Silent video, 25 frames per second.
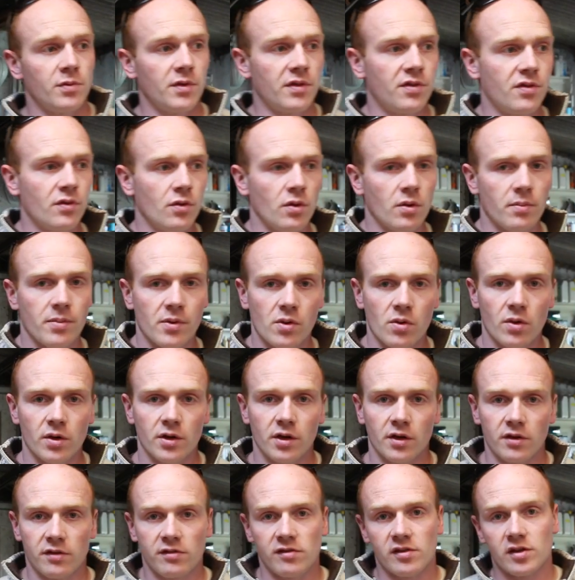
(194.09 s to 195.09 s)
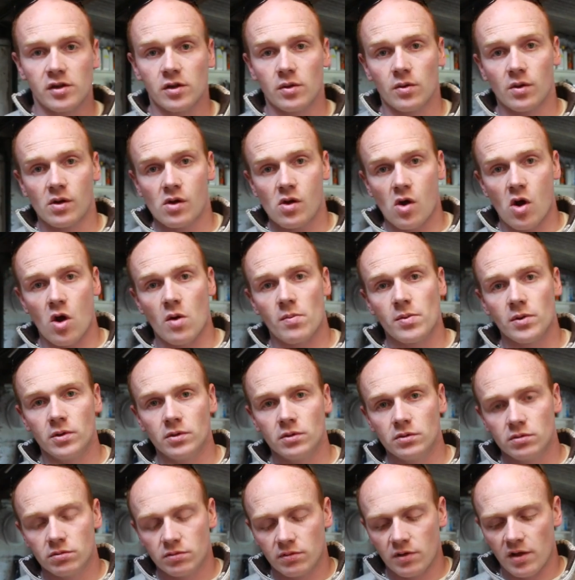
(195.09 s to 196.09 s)
we thought it'd be quite nice to do a
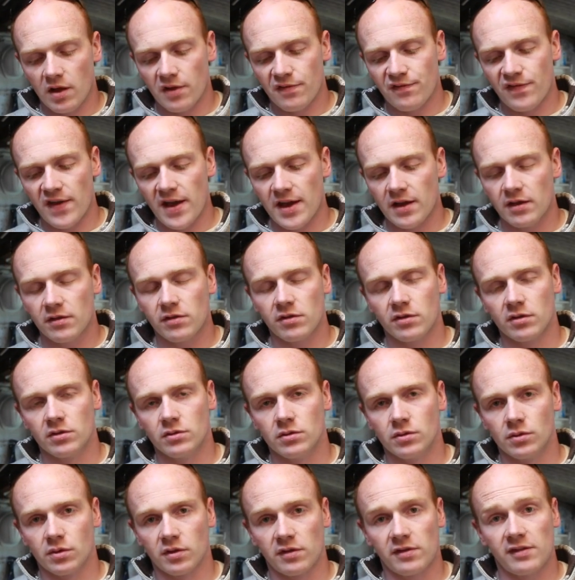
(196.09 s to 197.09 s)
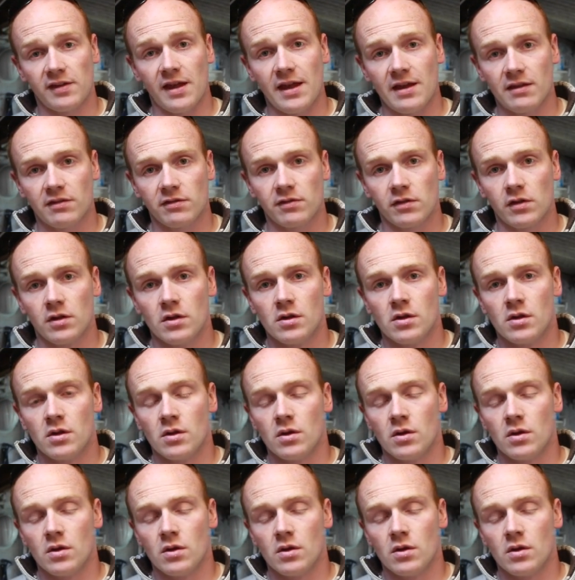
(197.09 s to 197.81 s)
cobble effect or sets,